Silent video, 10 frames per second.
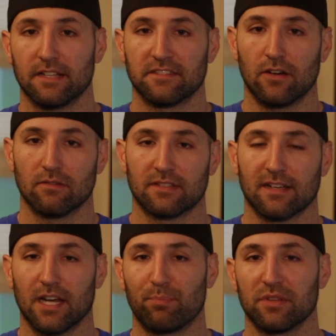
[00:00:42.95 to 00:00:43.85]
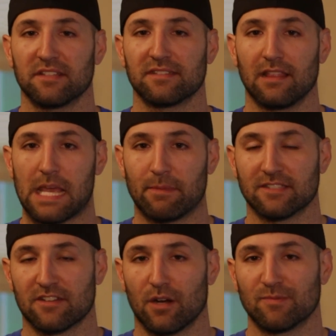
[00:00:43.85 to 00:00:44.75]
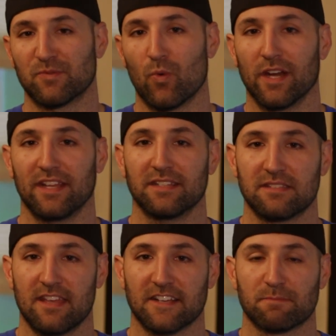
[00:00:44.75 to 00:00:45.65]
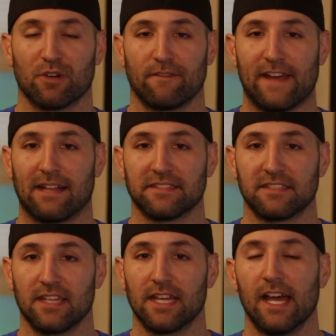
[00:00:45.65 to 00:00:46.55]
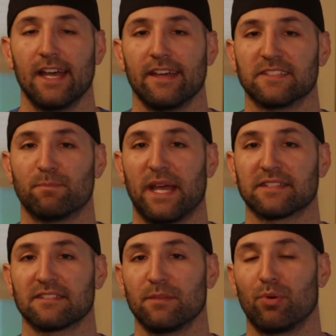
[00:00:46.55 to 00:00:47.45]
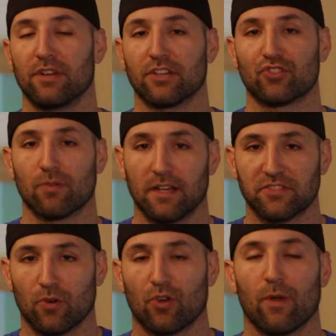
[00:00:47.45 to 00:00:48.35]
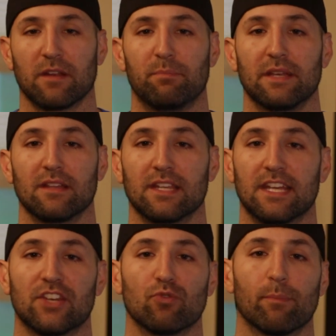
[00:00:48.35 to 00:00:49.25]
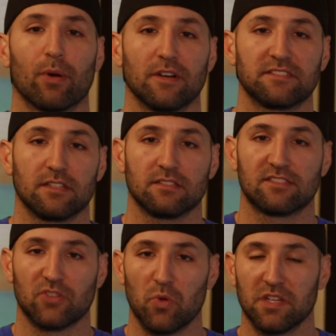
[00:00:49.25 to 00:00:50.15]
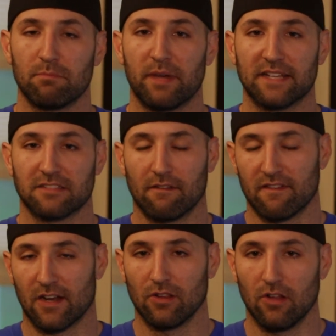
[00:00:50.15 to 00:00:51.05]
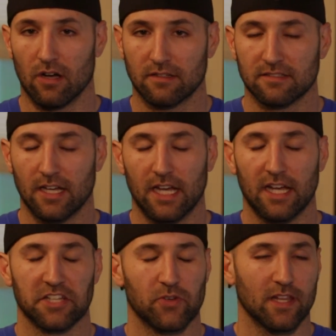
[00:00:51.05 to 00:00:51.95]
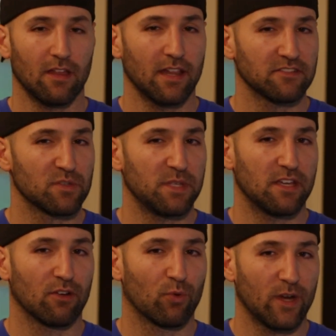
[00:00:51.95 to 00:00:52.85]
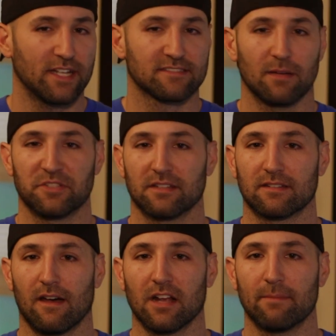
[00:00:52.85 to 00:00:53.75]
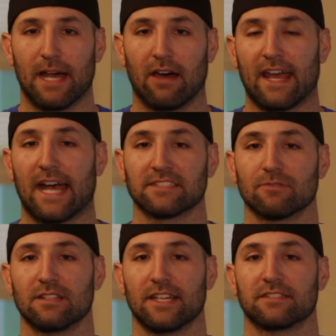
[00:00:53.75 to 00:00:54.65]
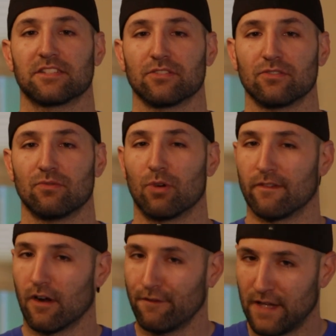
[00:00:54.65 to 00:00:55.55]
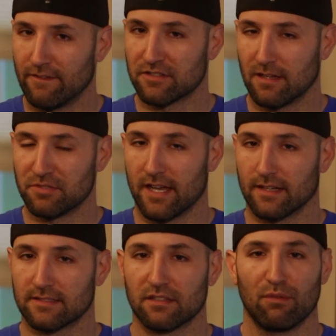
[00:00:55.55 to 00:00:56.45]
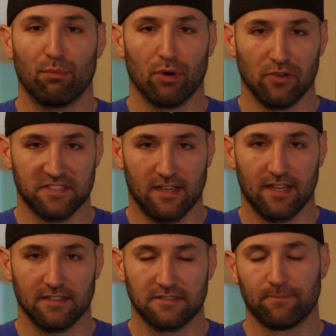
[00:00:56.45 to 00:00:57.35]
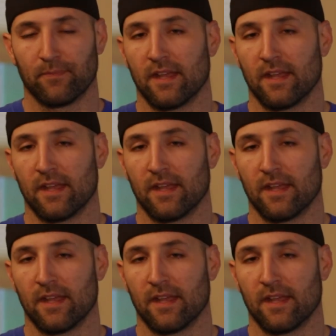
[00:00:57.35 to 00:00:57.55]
So to kind of put this in layman's terms, what is the expert fallacy? It's basically putting trust or credibility into a person solely based off of their looks. So I thought this would be a great subject to talk about as it relates to one of our favorite subjects, bro science.